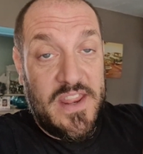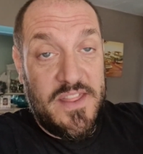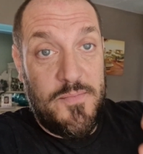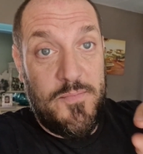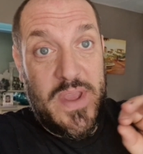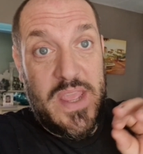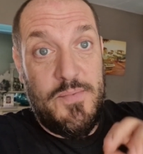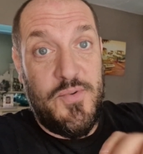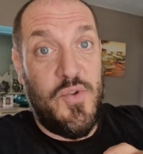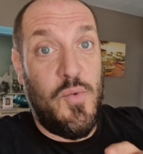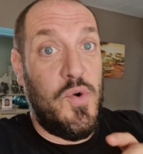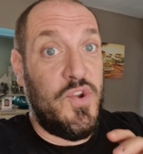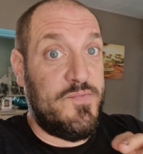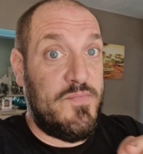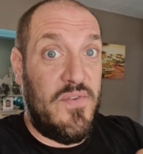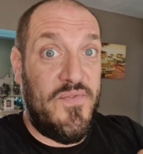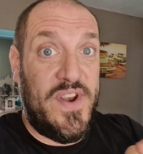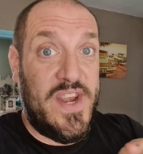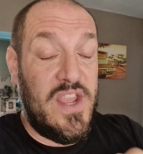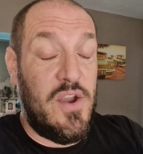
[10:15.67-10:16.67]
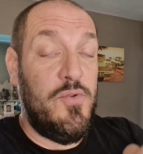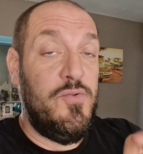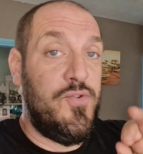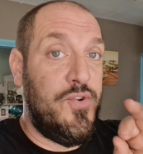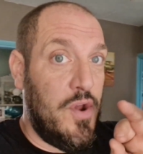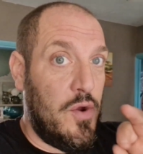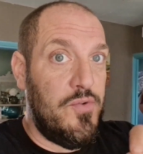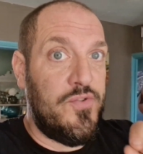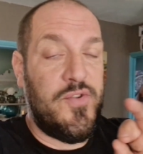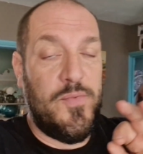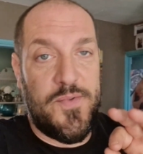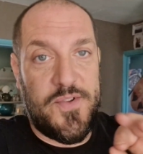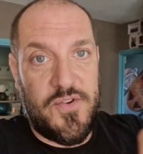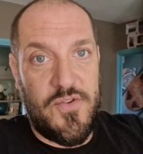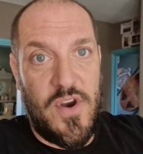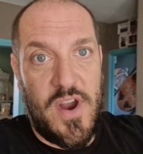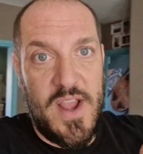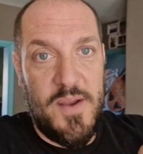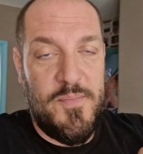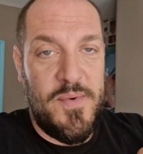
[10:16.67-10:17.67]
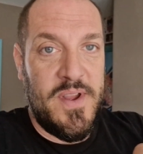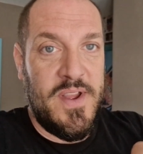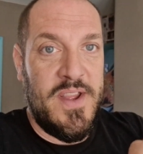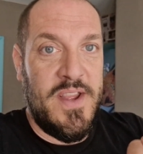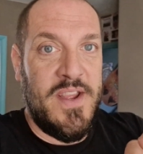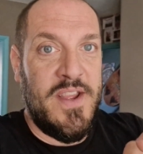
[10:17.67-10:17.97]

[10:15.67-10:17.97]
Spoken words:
of the people that watch my videos don't subscribe,